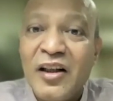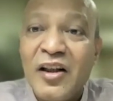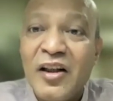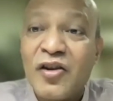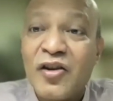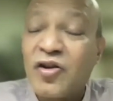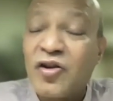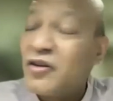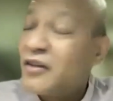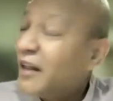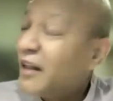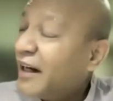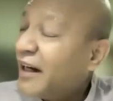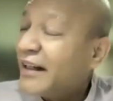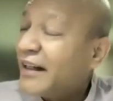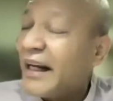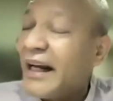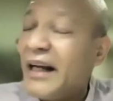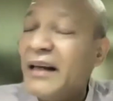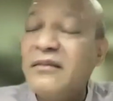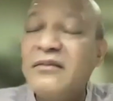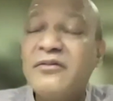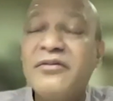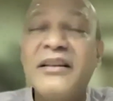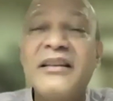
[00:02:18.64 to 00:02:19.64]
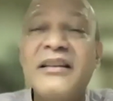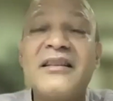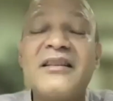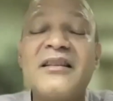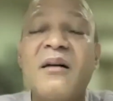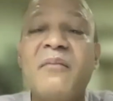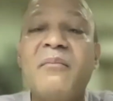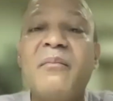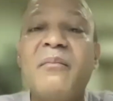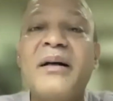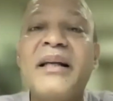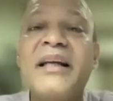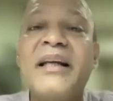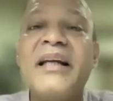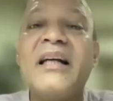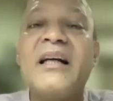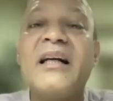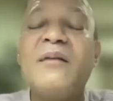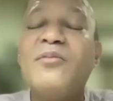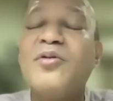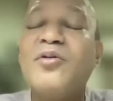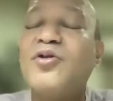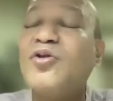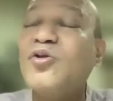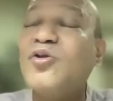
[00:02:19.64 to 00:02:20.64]
So there are times when somebody
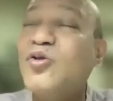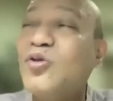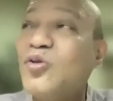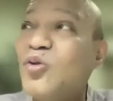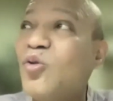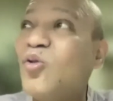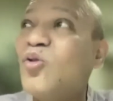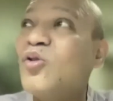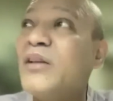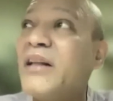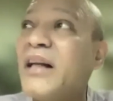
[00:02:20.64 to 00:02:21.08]
comes to know